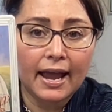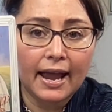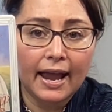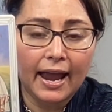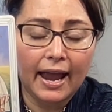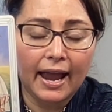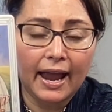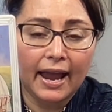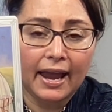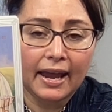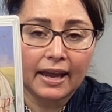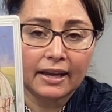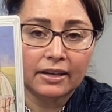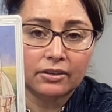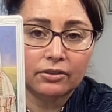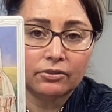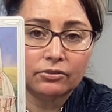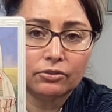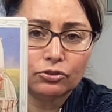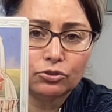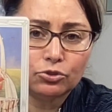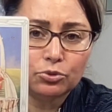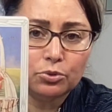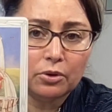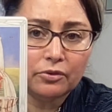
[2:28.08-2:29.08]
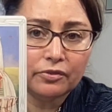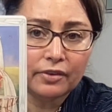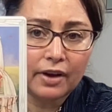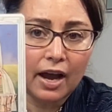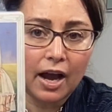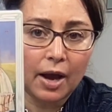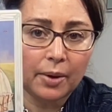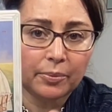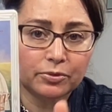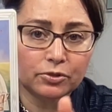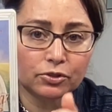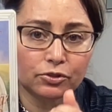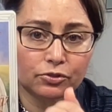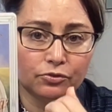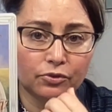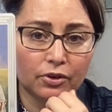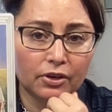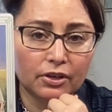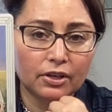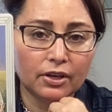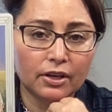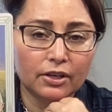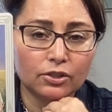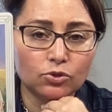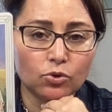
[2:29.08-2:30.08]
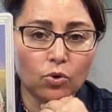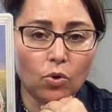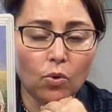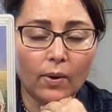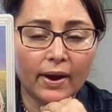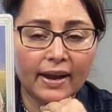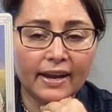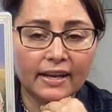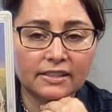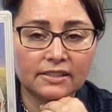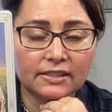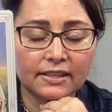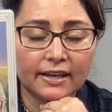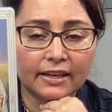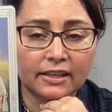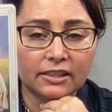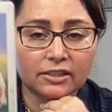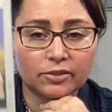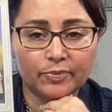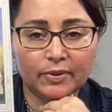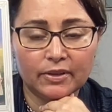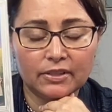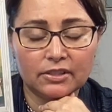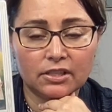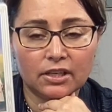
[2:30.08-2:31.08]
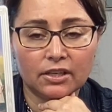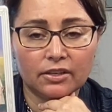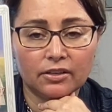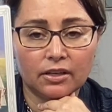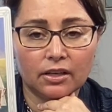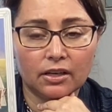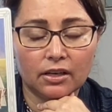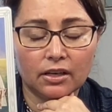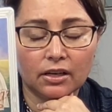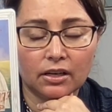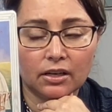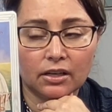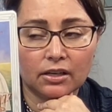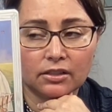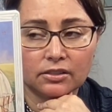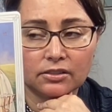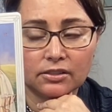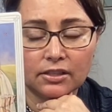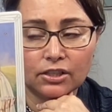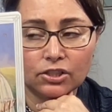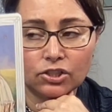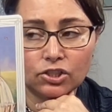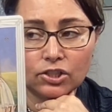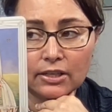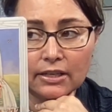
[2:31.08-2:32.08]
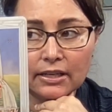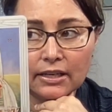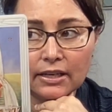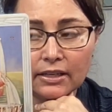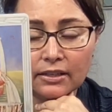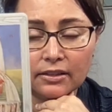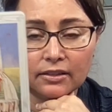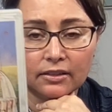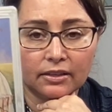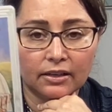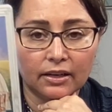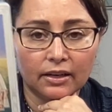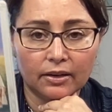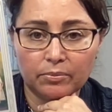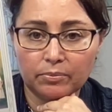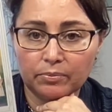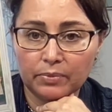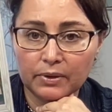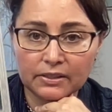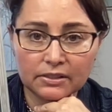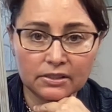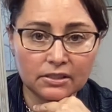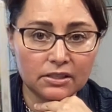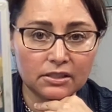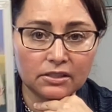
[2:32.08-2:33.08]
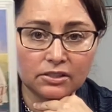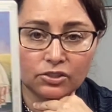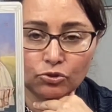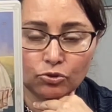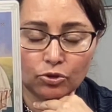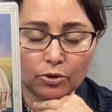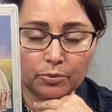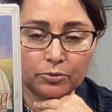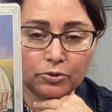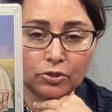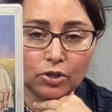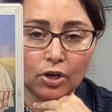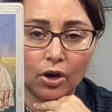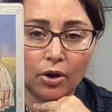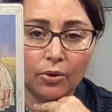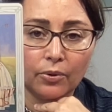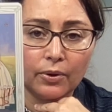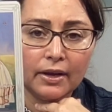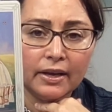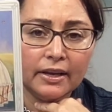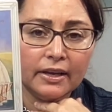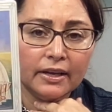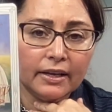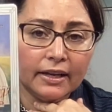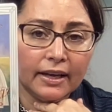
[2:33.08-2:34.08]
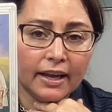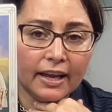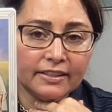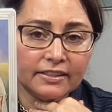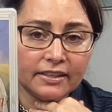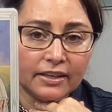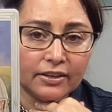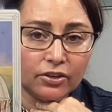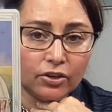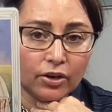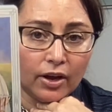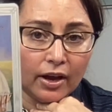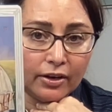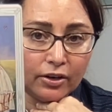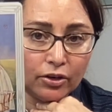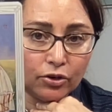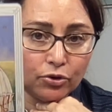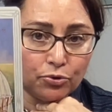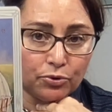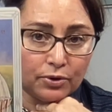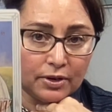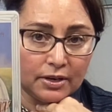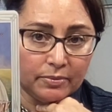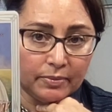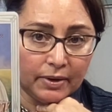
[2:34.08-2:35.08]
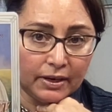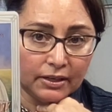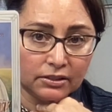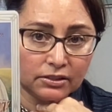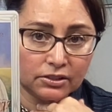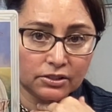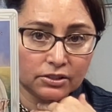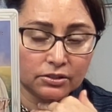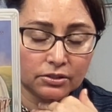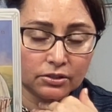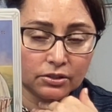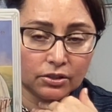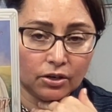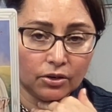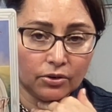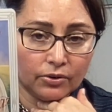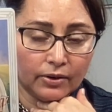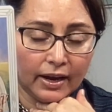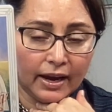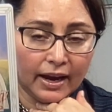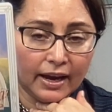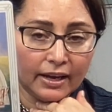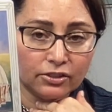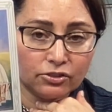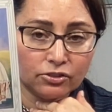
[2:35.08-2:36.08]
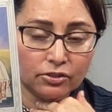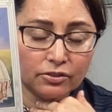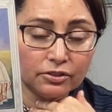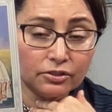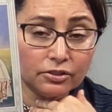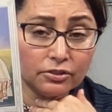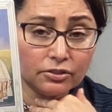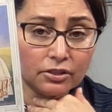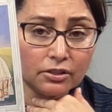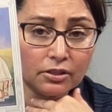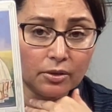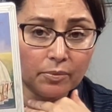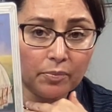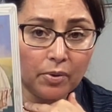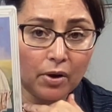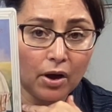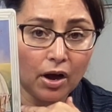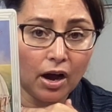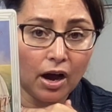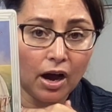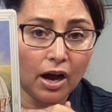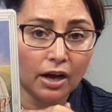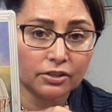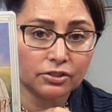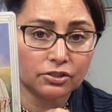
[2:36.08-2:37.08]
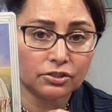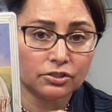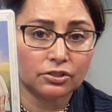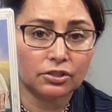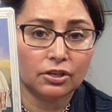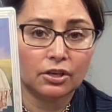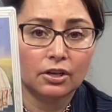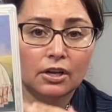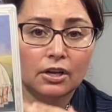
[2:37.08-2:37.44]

And the Two of Cups is always like essentially in the business, crypto, is an agreement, okay? So this is in the past.